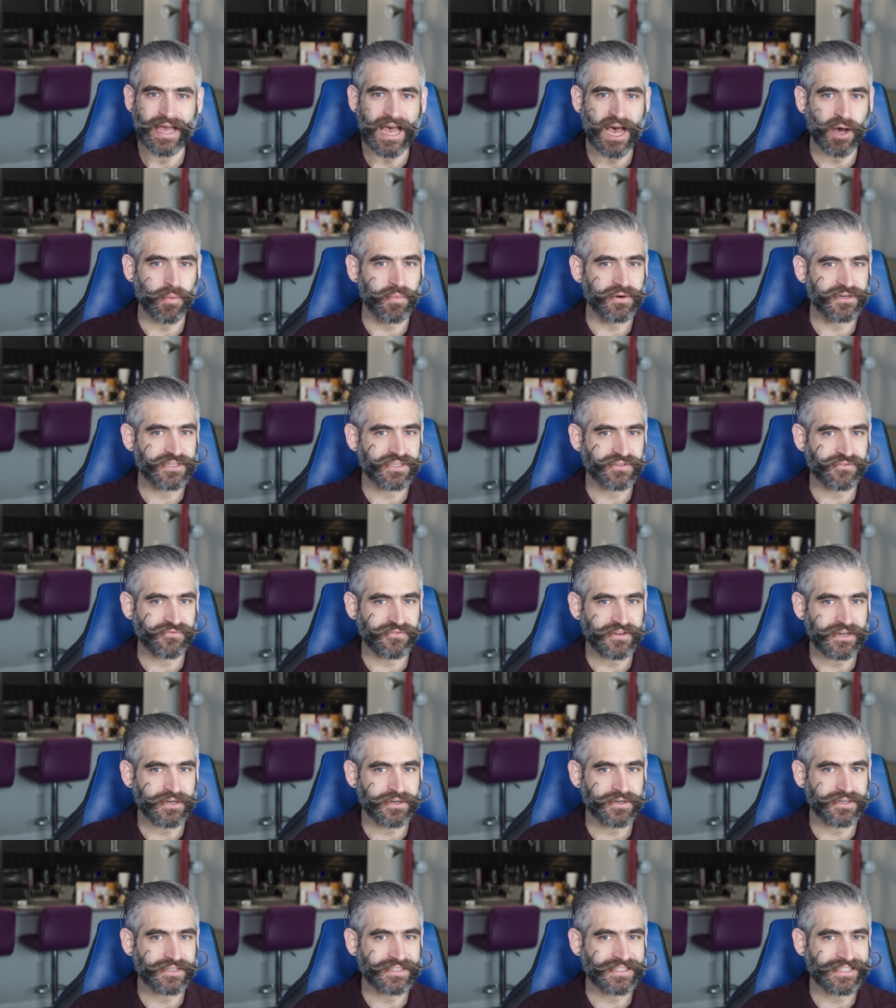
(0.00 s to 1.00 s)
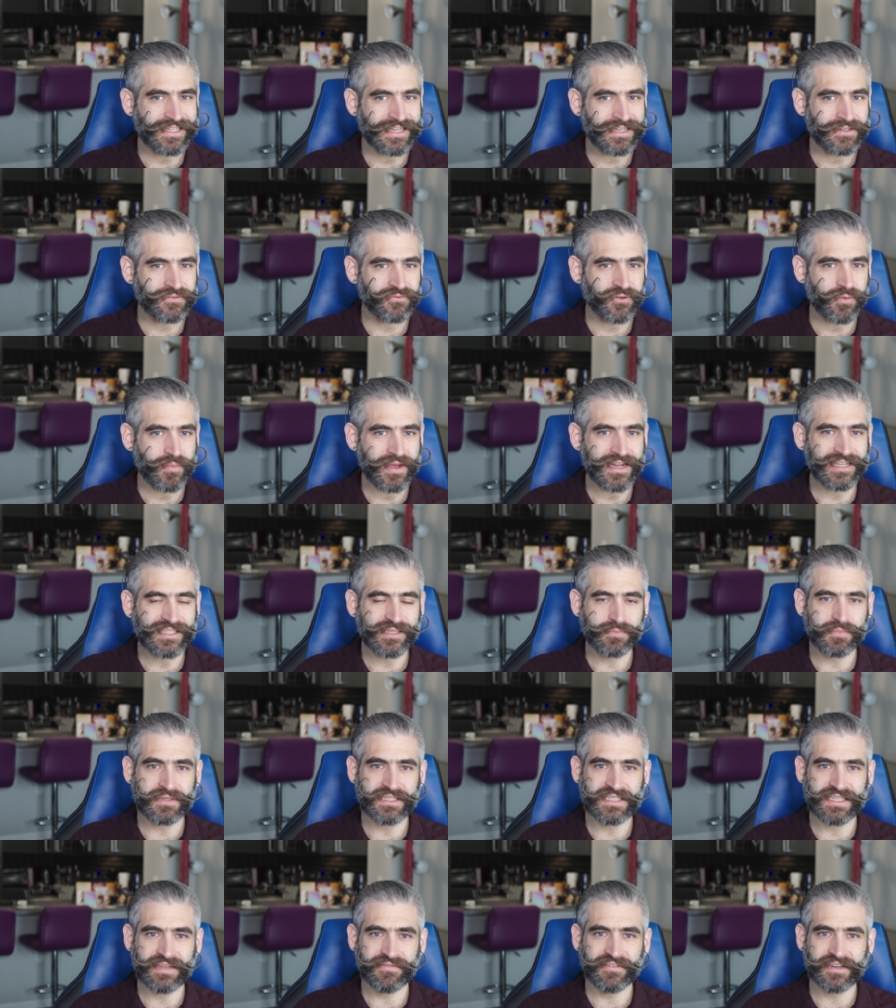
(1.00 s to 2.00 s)
Albert's fear didn't remain
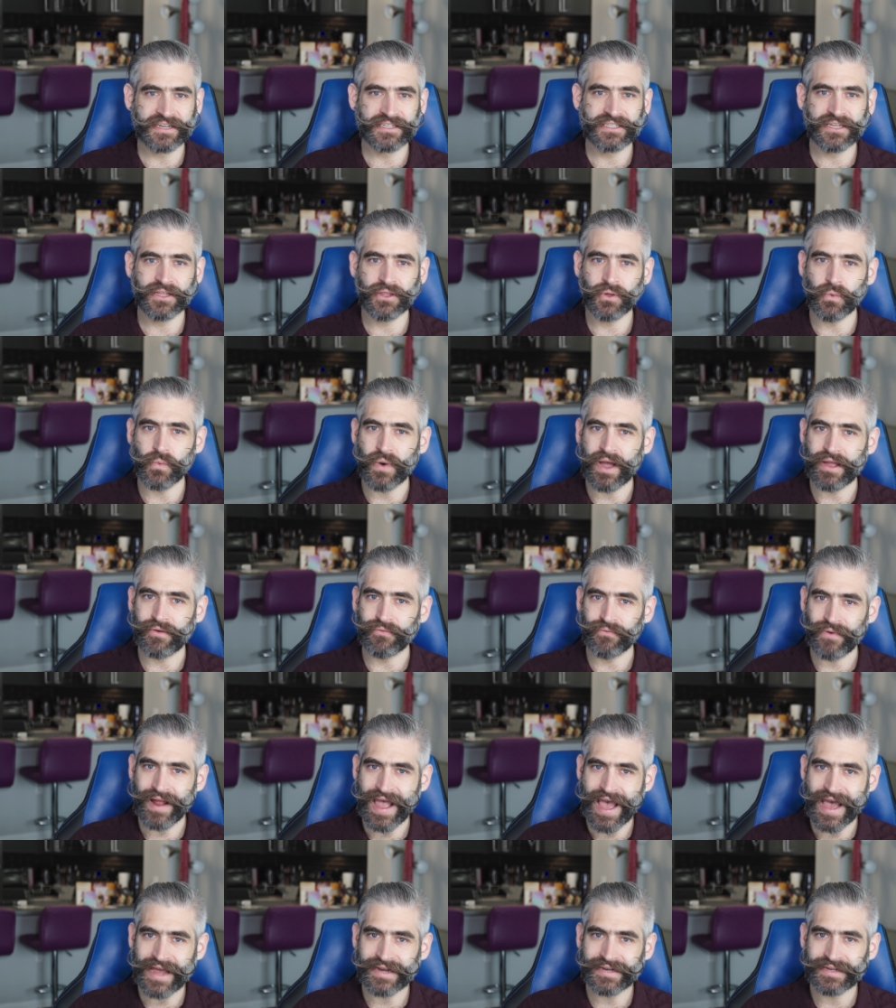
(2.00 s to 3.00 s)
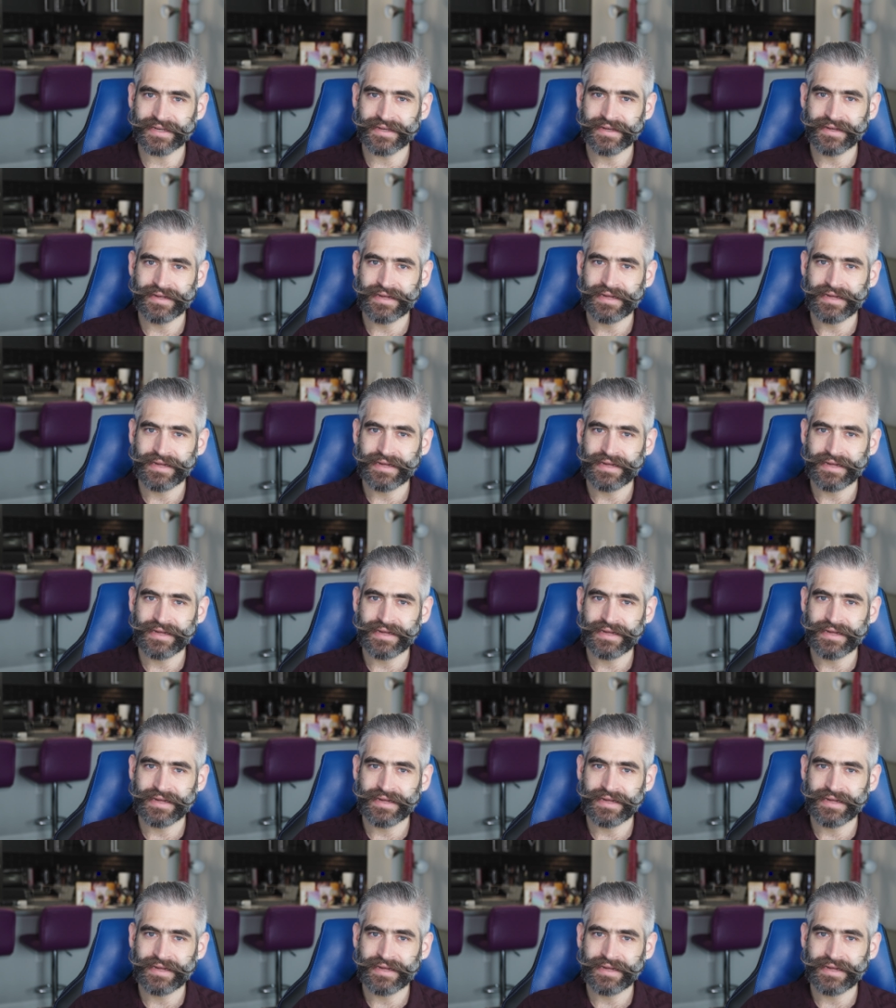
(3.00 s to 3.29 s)
specific to the white rat.